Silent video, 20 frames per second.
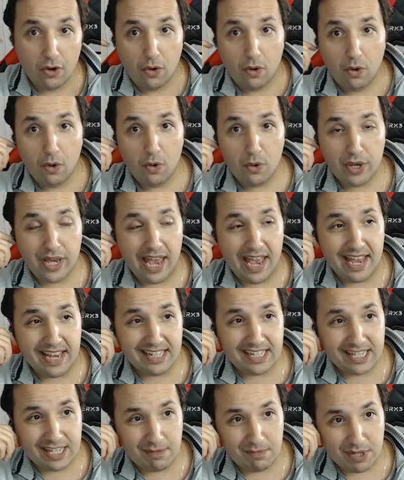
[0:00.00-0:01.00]
Okay,
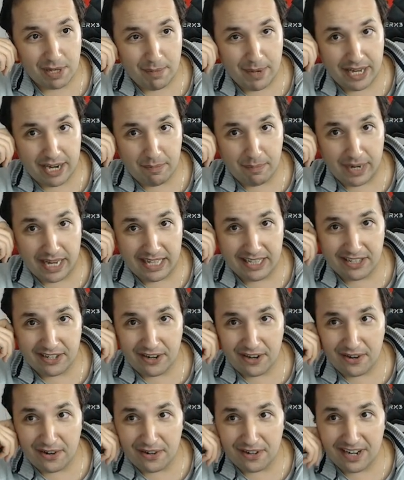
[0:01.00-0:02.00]
it seems I made a blunder
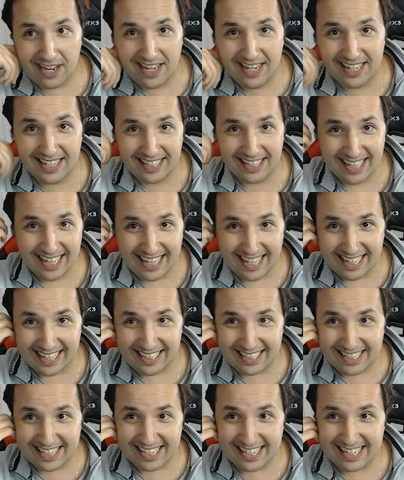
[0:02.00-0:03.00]
here.
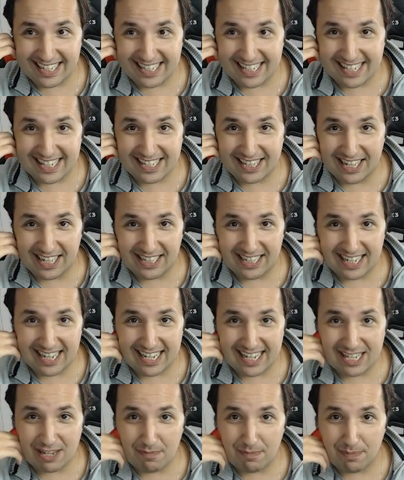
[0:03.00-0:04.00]
it's stated
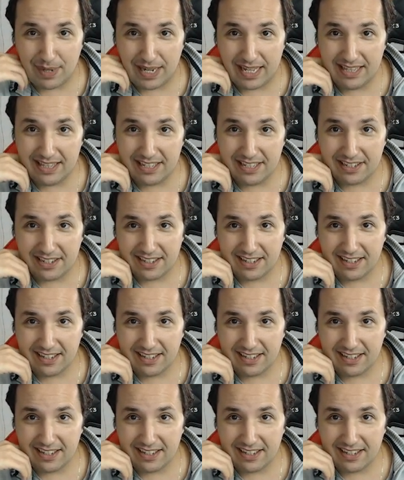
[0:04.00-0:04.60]
as a blunder